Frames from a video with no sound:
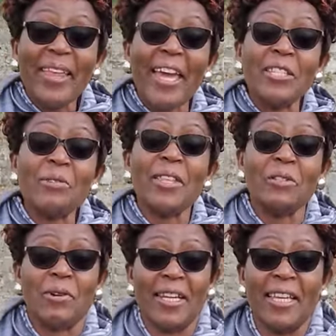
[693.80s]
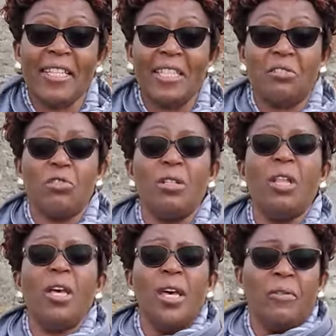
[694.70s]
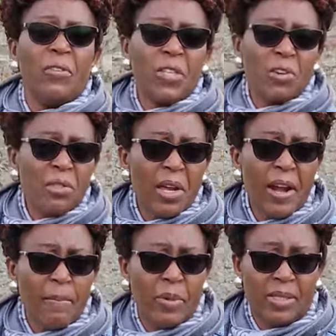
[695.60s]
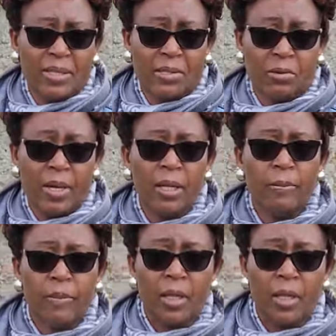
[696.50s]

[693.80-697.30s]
and so that you can get it real. Physiotherapists as well,